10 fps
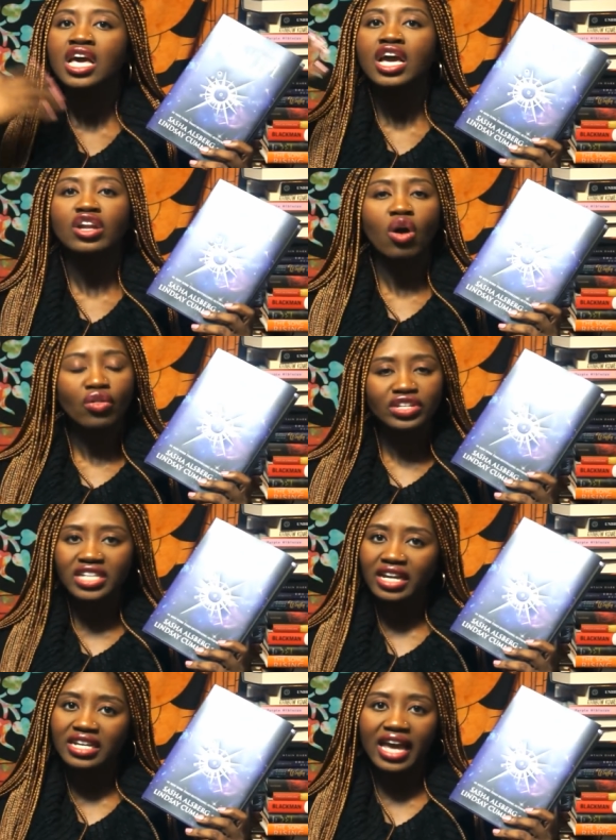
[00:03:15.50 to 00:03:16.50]
and all the
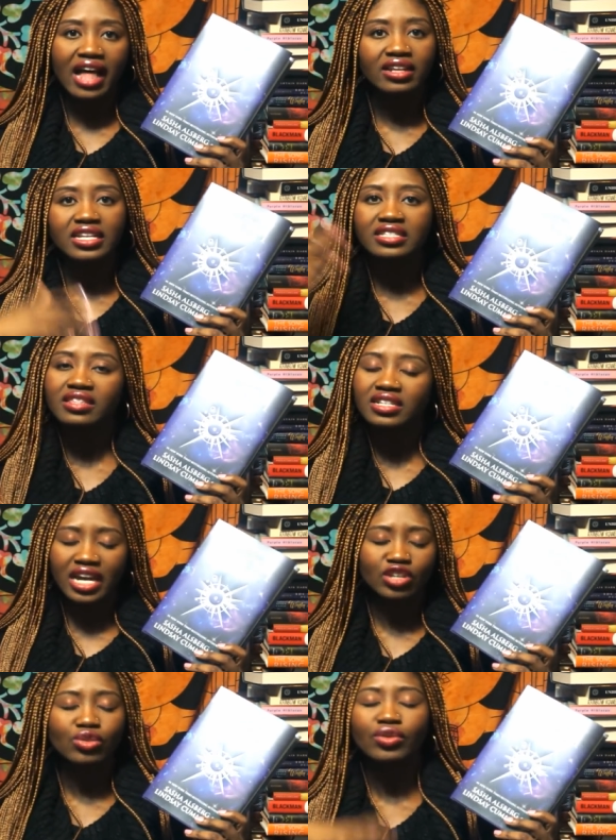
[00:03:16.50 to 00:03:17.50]
technicalities and the
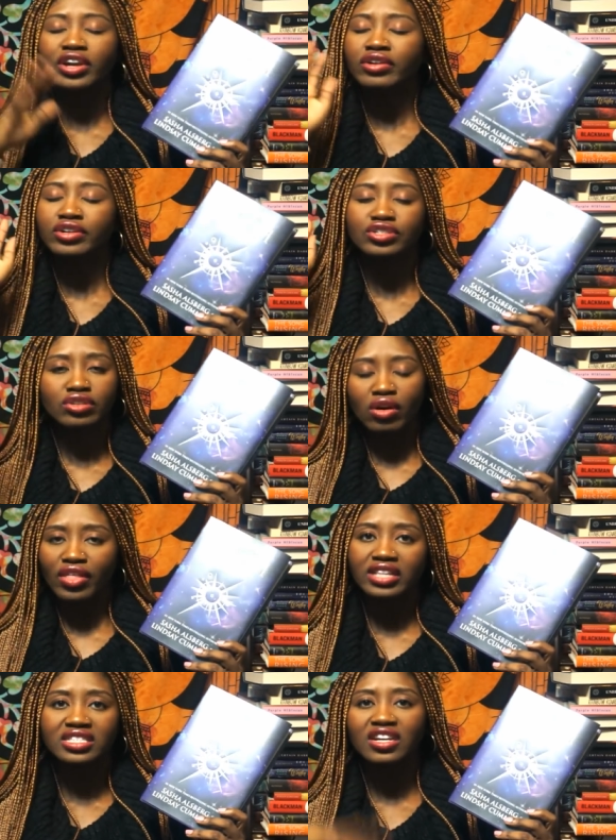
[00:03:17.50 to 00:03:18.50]
technical errors and all
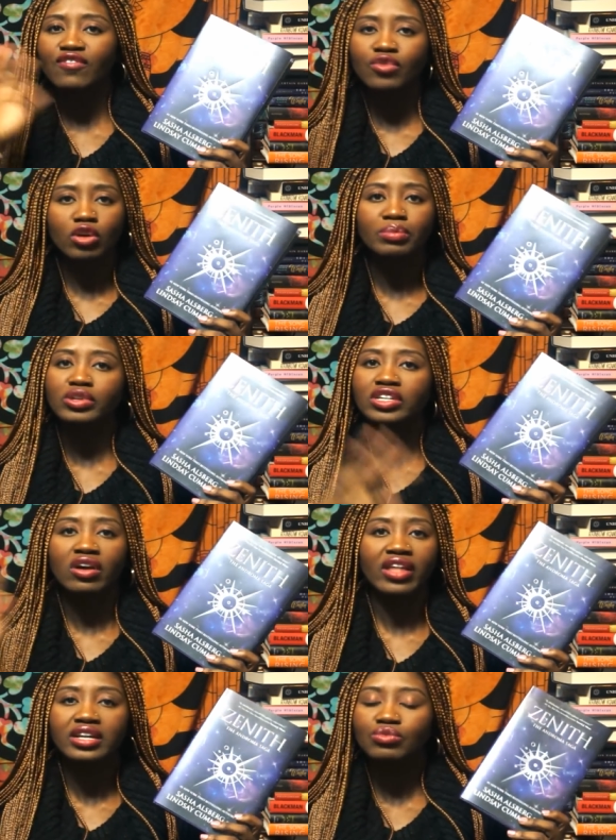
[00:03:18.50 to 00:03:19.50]
that stuff, world building,
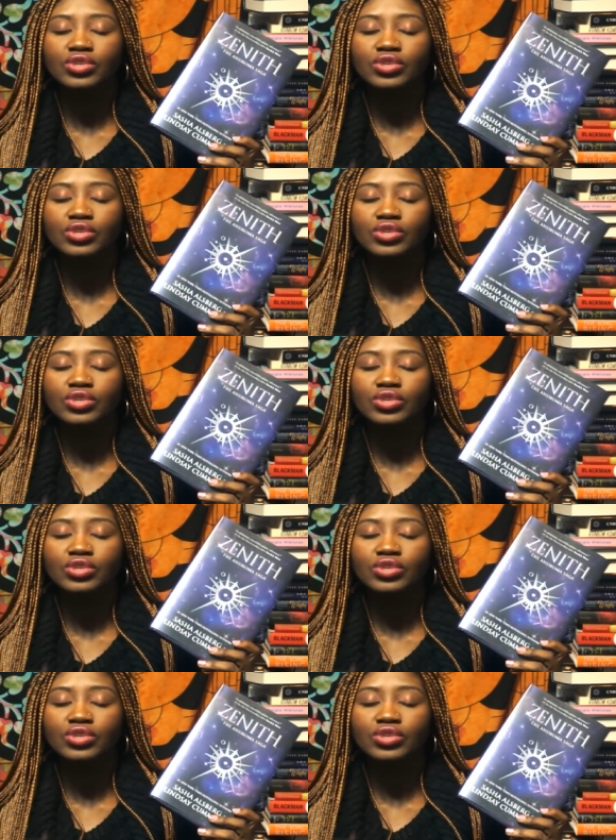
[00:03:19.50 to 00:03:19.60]
all that.